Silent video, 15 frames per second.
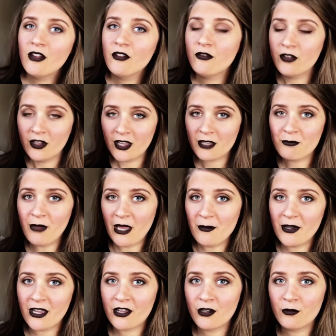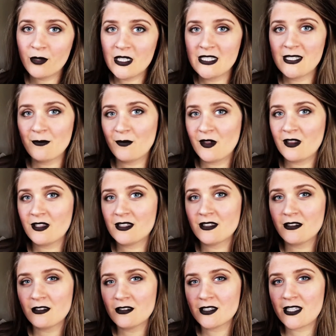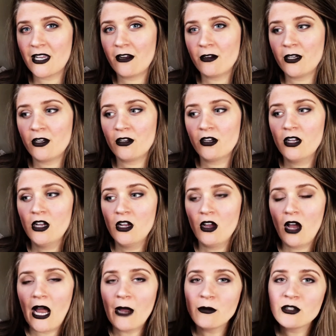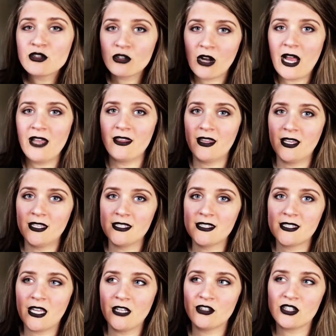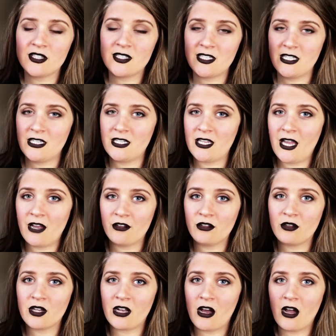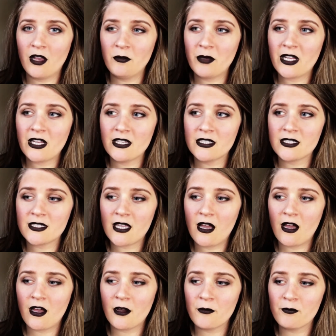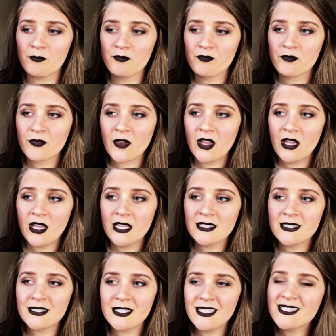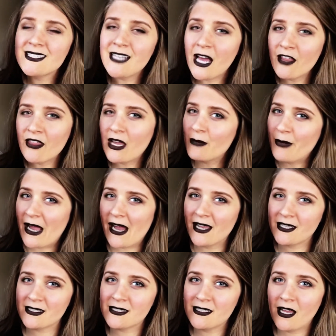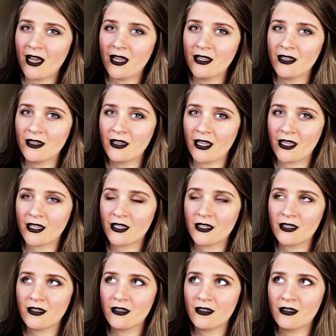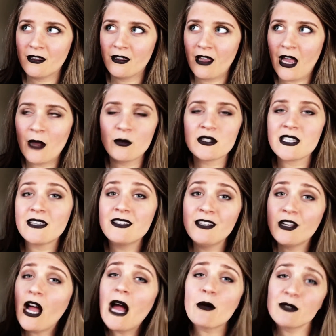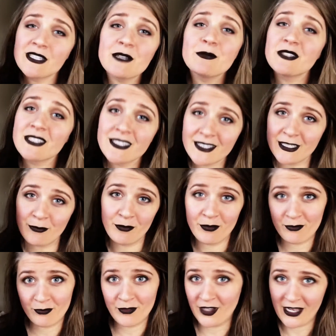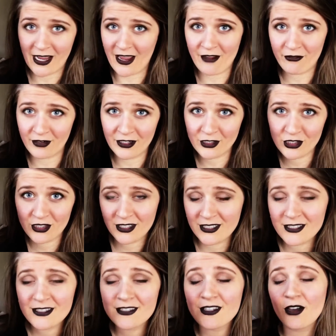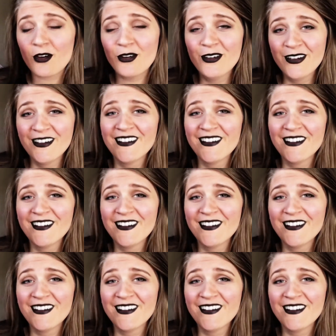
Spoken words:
feel like maybe I could read something that's a little scarier, I would try this and just see how you get on, because it's not that bad. It's not like I was able to sleep the day I finished this. So